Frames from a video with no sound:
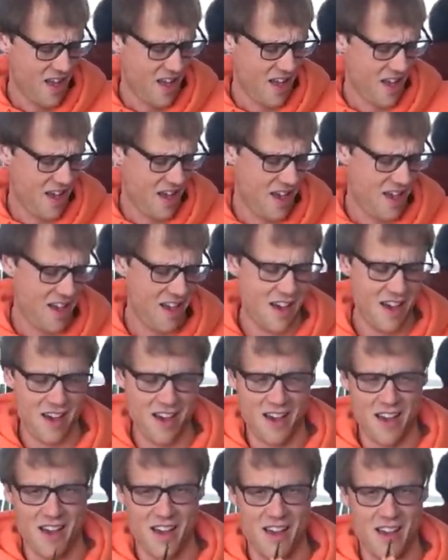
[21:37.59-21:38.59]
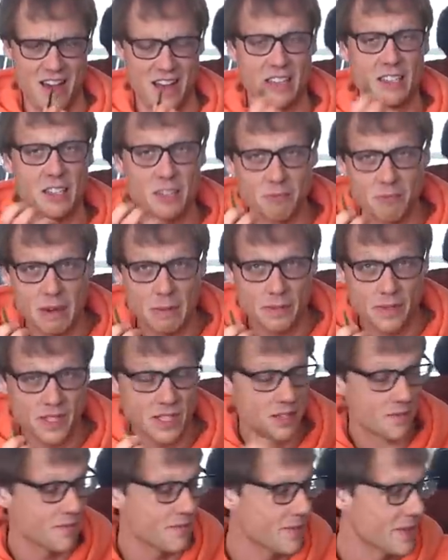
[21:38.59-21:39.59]
ah, ah, just ripped
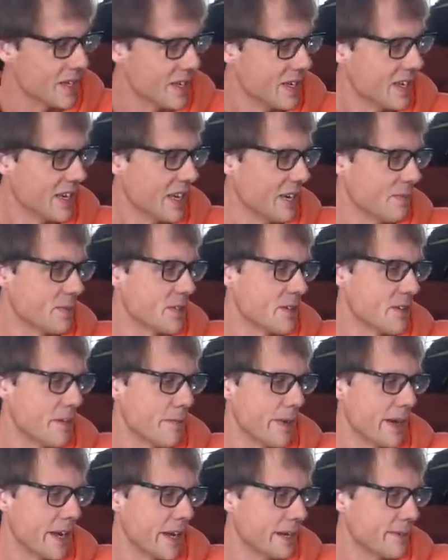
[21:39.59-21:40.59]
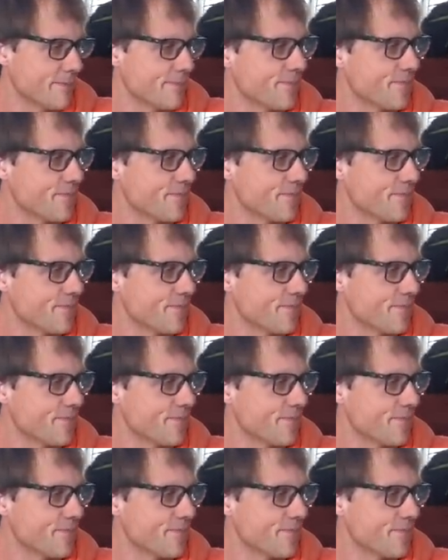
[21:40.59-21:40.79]
some, I'm sorry, buddy.